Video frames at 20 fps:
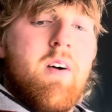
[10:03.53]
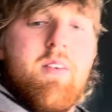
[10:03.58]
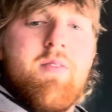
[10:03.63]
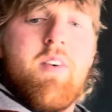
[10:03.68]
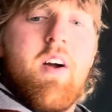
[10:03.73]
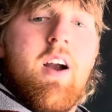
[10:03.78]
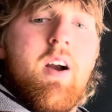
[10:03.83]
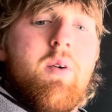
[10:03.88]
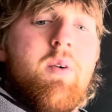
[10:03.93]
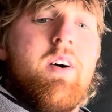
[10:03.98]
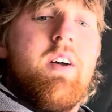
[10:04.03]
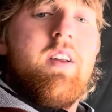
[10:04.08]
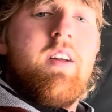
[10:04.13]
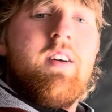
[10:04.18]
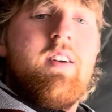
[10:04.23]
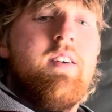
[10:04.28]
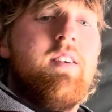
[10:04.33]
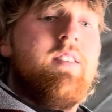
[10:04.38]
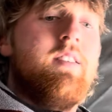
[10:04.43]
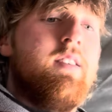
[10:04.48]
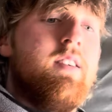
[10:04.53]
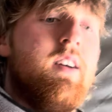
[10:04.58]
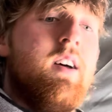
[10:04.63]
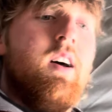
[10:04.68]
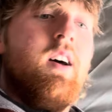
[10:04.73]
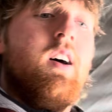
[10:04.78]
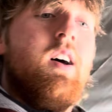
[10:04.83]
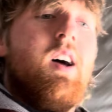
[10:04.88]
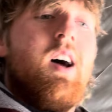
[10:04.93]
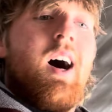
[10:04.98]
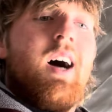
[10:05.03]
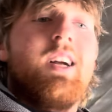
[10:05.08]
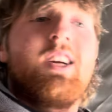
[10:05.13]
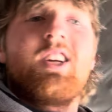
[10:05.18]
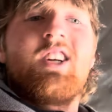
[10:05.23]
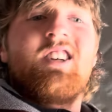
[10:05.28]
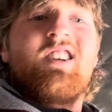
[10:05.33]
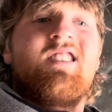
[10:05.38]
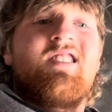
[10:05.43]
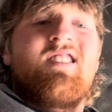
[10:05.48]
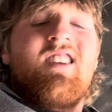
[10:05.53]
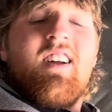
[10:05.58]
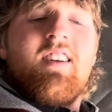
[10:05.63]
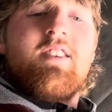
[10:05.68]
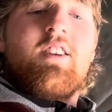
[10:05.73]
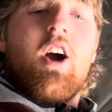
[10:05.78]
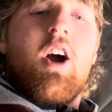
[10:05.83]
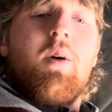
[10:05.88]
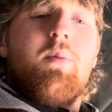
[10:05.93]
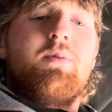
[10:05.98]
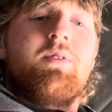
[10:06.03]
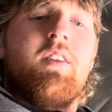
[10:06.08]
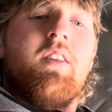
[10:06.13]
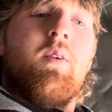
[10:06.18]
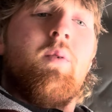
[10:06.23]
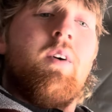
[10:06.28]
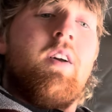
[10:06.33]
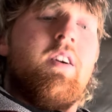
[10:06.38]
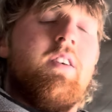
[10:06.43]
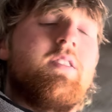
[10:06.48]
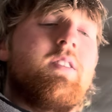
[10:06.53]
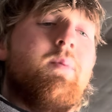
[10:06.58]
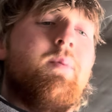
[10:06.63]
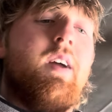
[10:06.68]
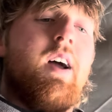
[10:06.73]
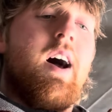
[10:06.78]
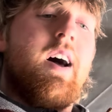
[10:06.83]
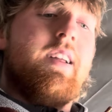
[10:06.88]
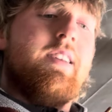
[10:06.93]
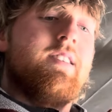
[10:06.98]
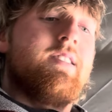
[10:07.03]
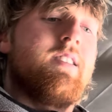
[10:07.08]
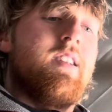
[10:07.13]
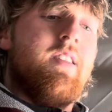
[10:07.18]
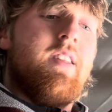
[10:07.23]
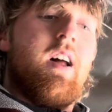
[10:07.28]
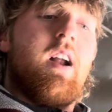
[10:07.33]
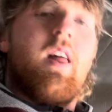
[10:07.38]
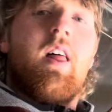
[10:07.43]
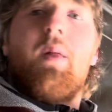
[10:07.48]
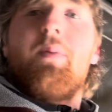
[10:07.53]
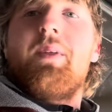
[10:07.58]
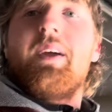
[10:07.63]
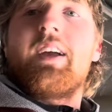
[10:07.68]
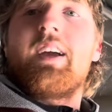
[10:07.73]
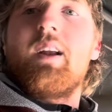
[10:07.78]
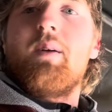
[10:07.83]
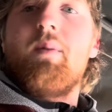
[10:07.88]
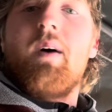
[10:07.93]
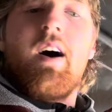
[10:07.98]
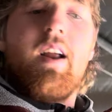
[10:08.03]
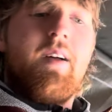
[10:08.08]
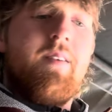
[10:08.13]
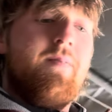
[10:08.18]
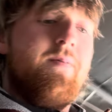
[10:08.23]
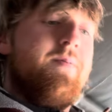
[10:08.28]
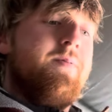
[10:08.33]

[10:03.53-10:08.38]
firewood. I should have just done tarps in the winter, to be honest, now that I'm thinking about it.